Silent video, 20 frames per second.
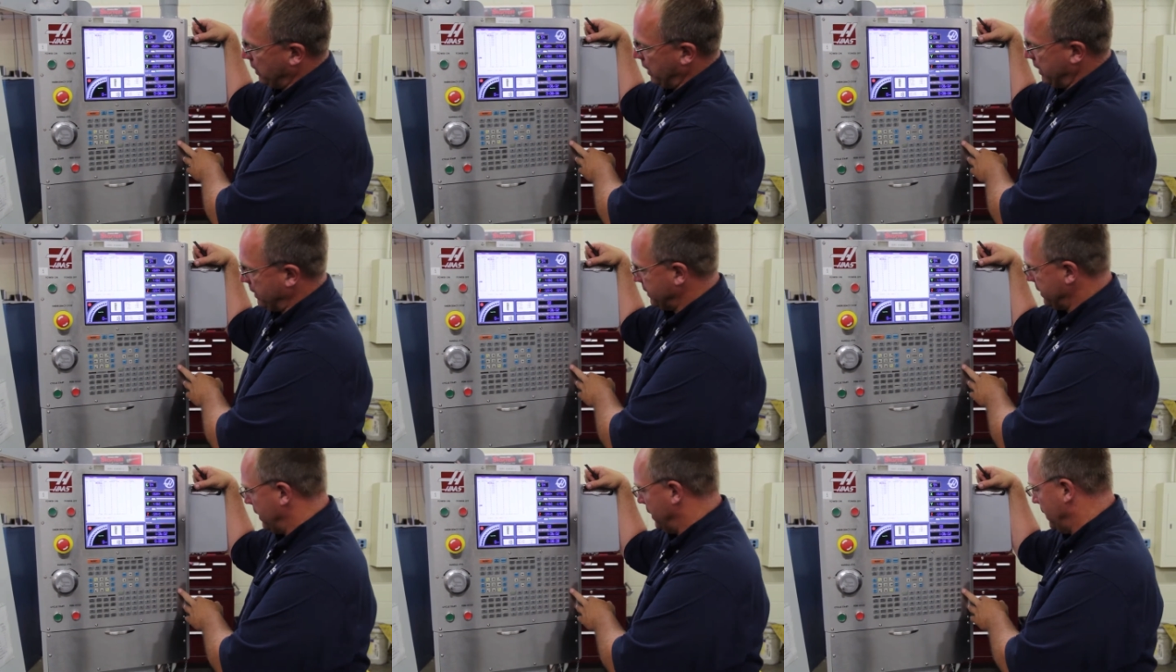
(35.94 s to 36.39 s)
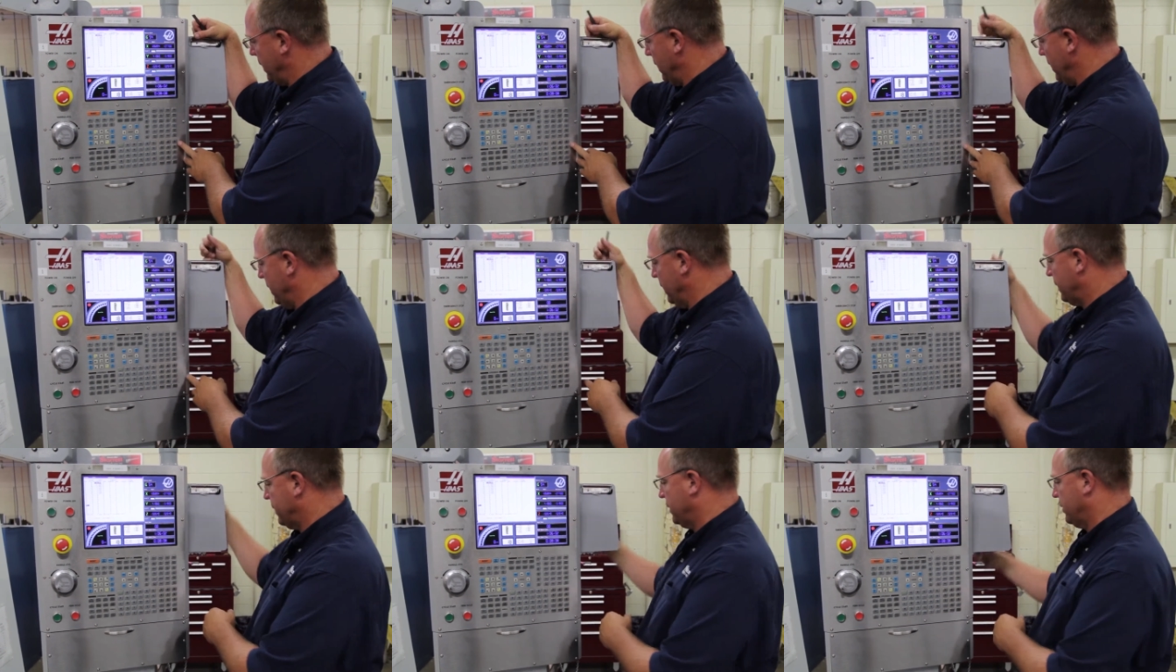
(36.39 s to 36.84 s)
this, and
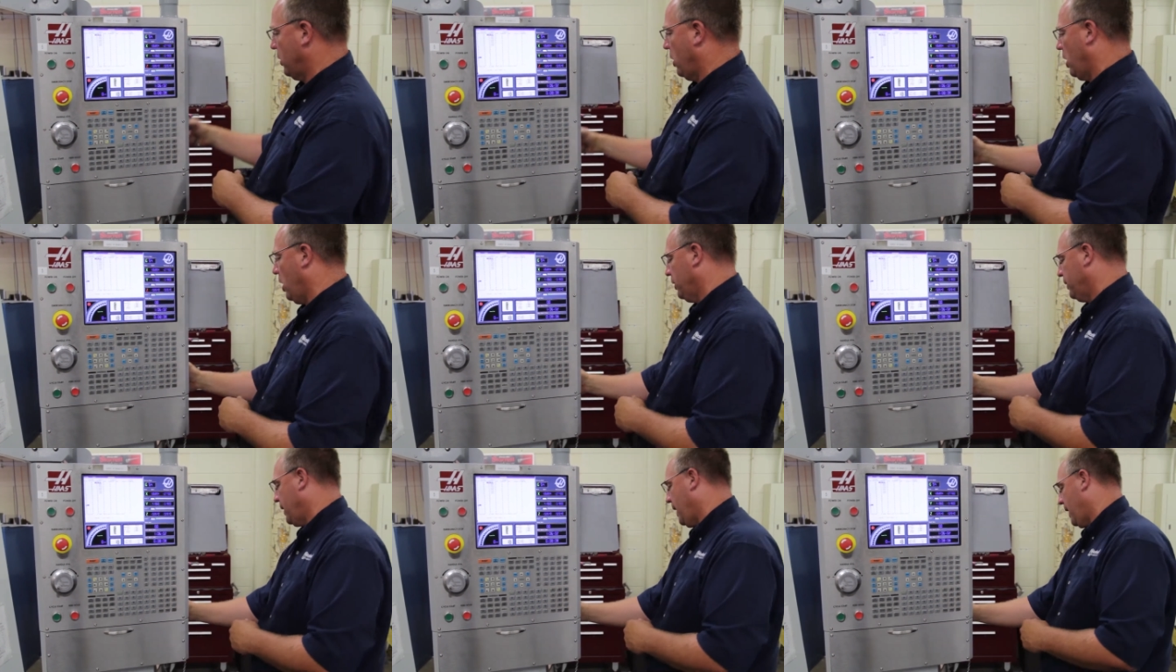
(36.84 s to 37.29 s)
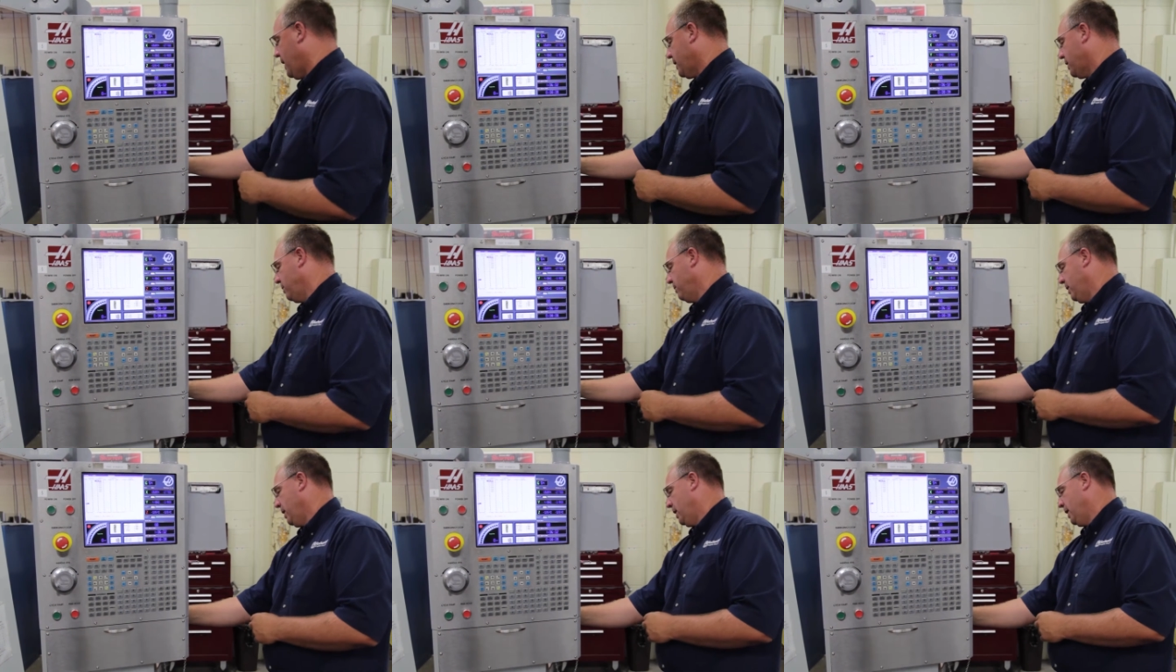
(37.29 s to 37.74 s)
this is all
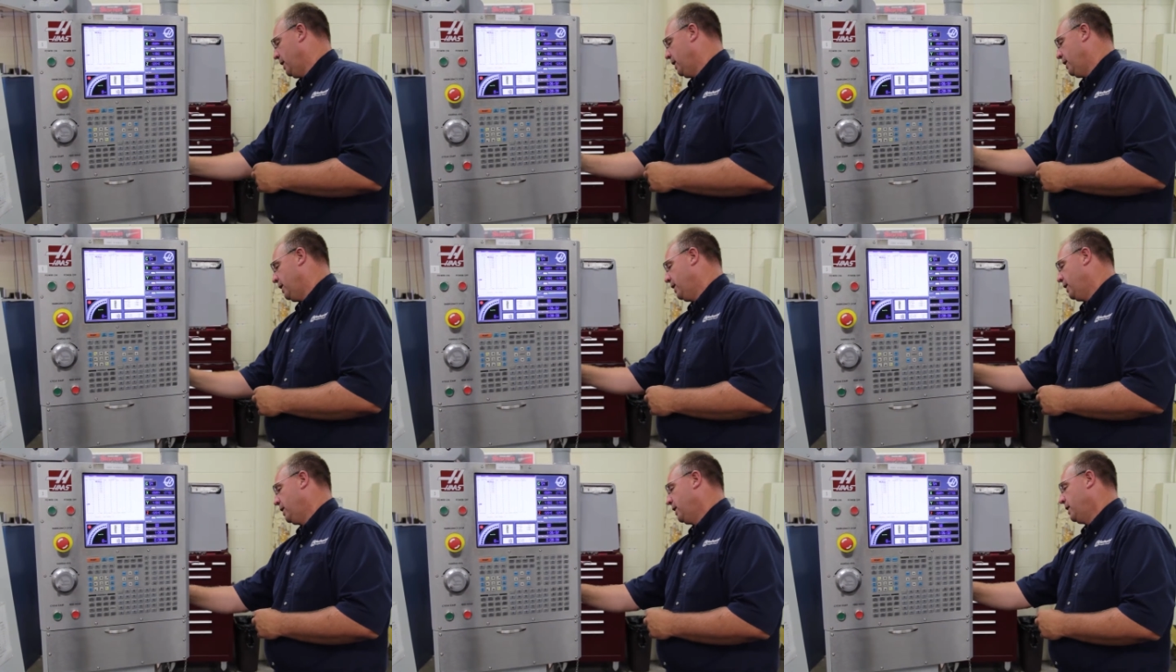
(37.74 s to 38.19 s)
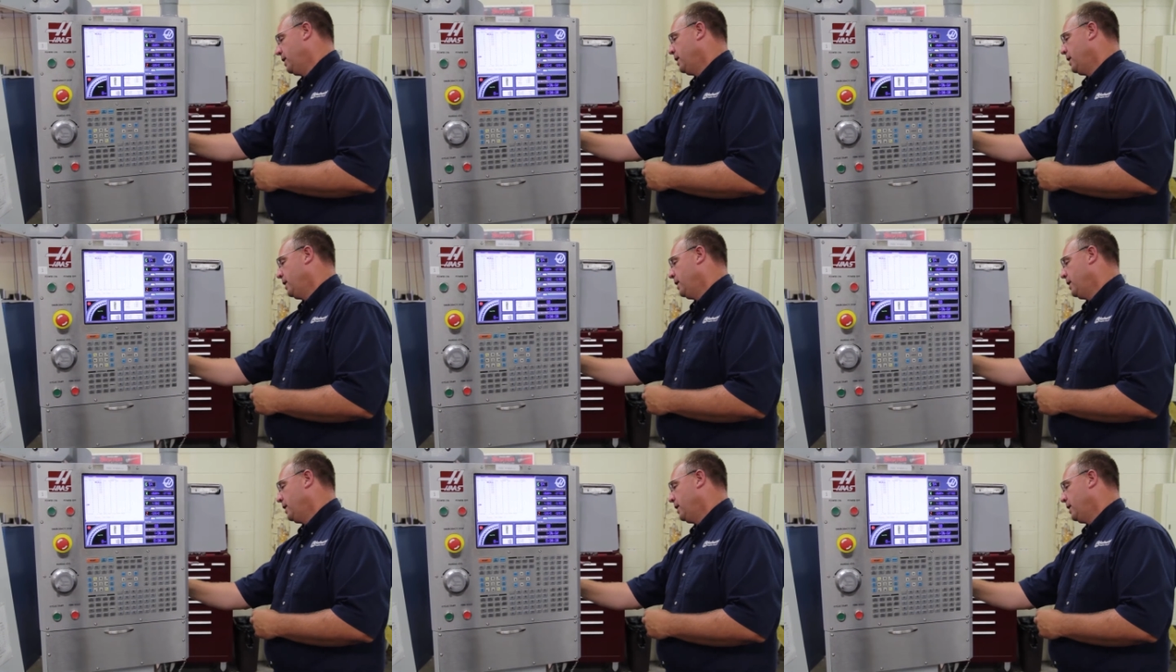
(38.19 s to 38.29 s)
documented